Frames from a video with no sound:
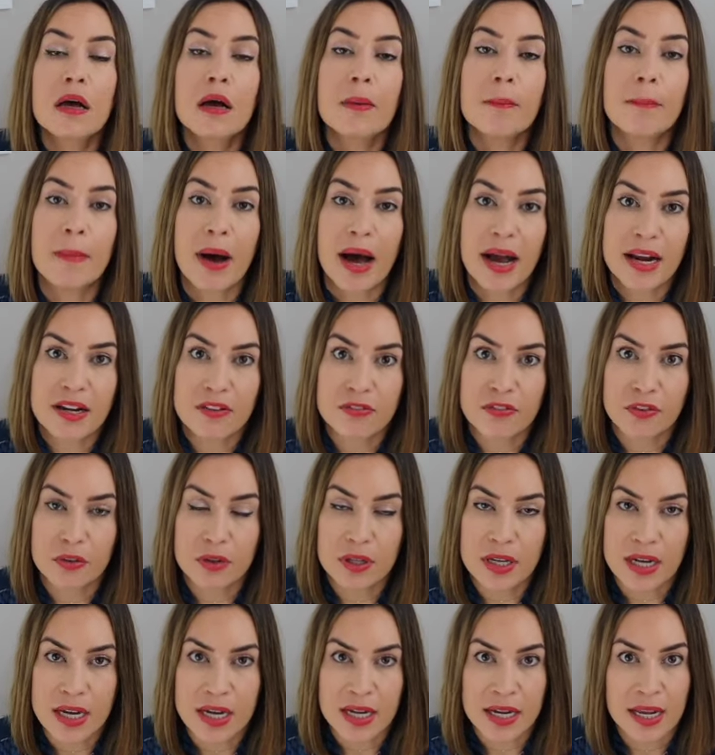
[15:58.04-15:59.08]
mindful
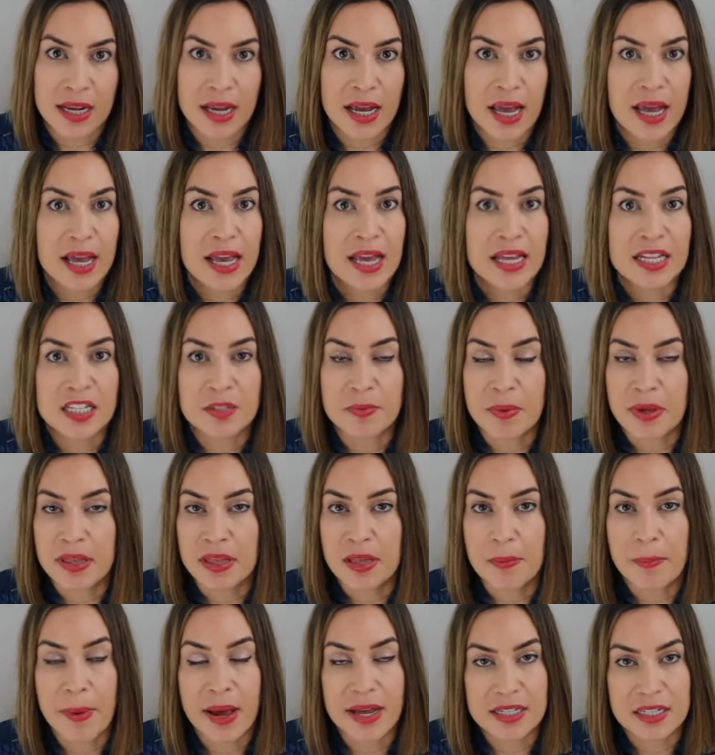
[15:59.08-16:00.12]
eating has been the
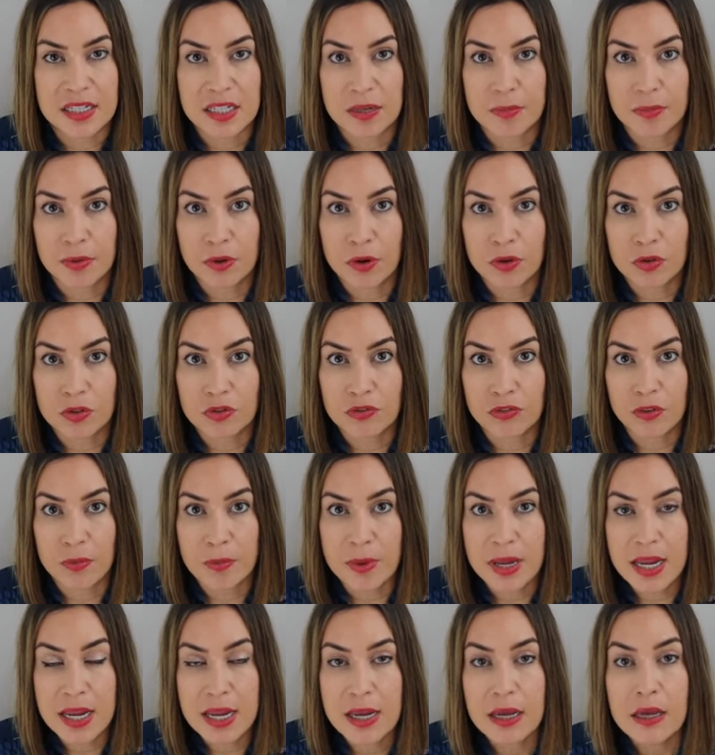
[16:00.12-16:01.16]
best approach for
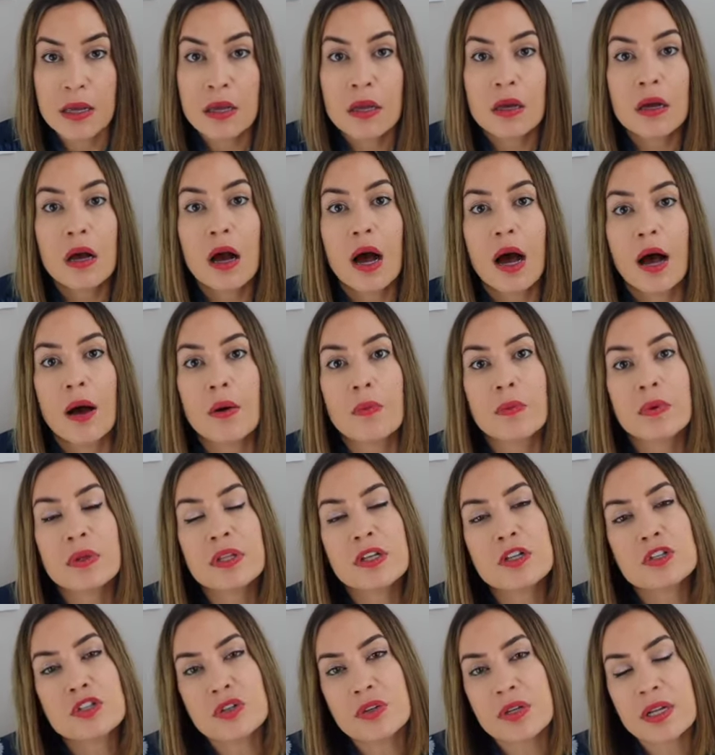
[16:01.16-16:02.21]
me,
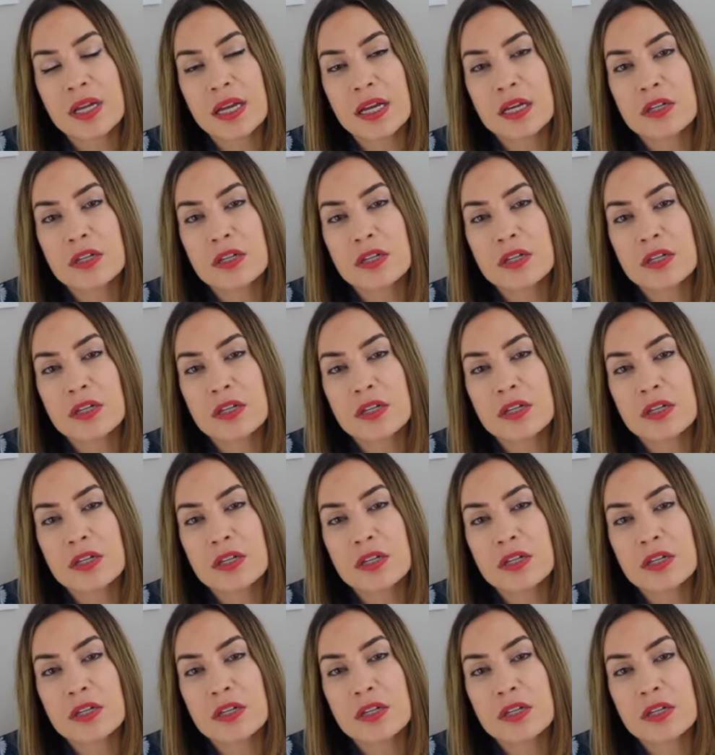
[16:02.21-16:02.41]
really tuning